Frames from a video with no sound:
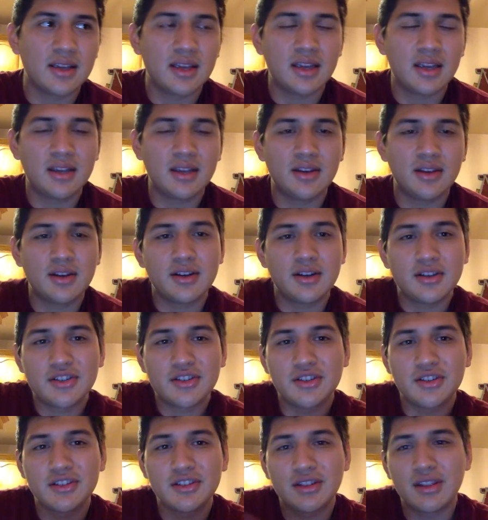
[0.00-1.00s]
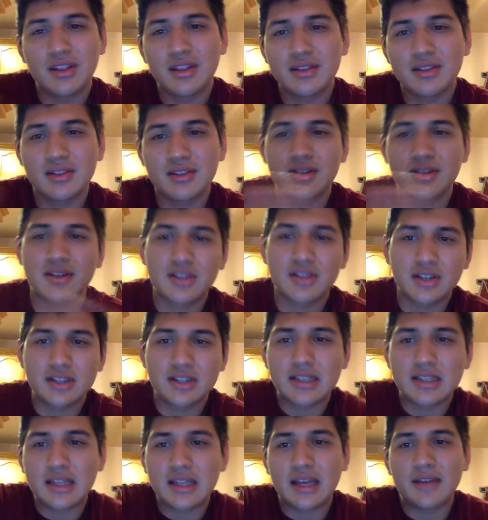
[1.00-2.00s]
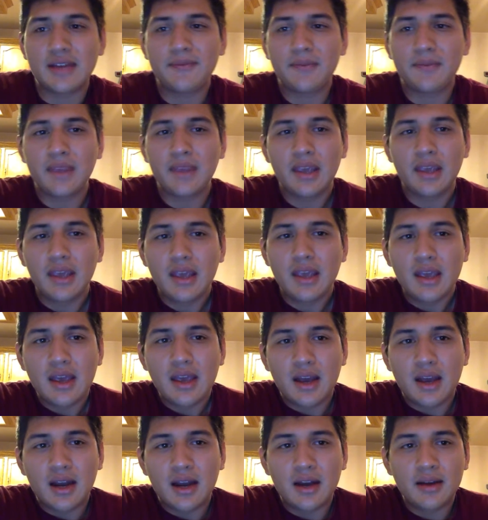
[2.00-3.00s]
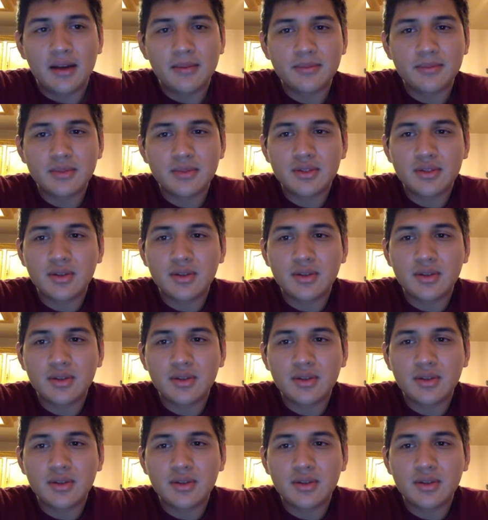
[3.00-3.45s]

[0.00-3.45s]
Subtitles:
hey, you're going to turn into this, you're going to turn into that.